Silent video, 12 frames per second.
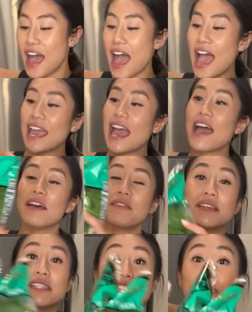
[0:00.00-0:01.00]
I have
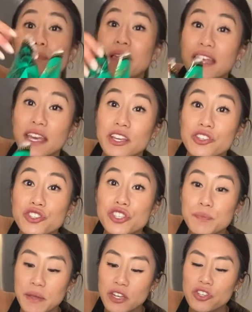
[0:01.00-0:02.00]
spinach.
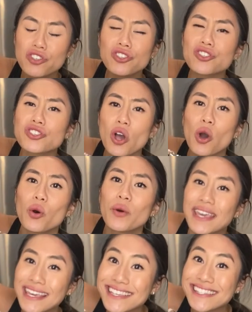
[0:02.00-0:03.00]
Spinach is so
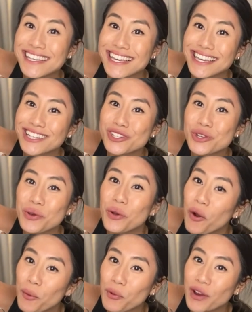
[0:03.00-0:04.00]
easy to
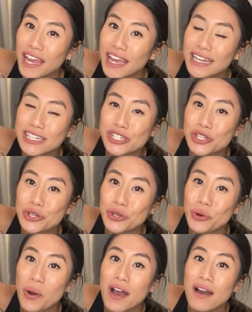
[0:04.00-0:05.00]
incorporate into